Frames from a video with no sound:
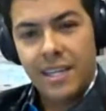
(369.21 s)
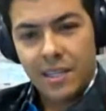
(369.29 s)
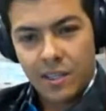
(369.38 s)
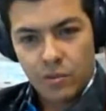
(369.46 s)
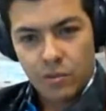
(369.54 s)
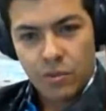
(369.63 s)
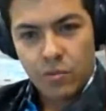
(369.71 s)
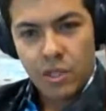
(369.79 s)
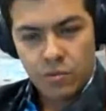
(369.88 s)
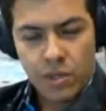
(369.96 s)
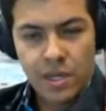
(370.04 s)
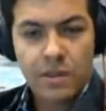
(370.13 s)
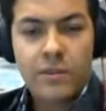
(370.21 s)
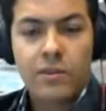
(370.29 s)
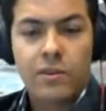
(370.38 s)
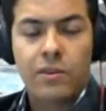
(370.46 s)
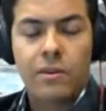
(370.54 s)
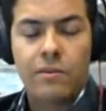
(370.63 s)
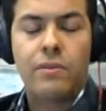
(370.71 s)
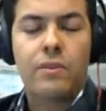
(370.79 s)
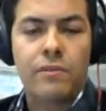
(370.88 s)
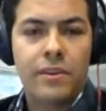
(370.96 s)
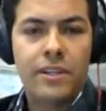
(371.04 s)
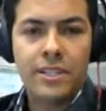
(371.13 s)
It was one of our
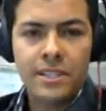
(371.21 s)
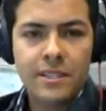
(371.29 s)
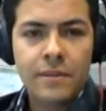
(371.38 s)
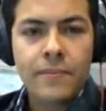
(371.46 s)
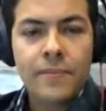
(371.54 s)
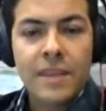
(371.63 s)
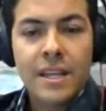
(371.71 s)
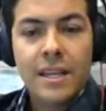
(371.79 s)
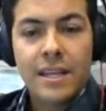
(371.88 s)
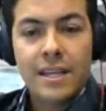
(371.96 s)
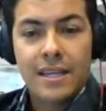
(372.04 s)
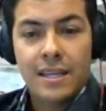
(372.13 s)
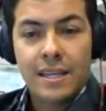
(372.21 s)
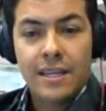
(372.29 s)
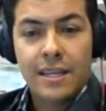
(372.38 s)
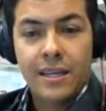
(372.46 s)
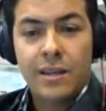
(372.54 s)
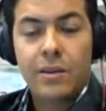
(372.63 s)
first. Uh,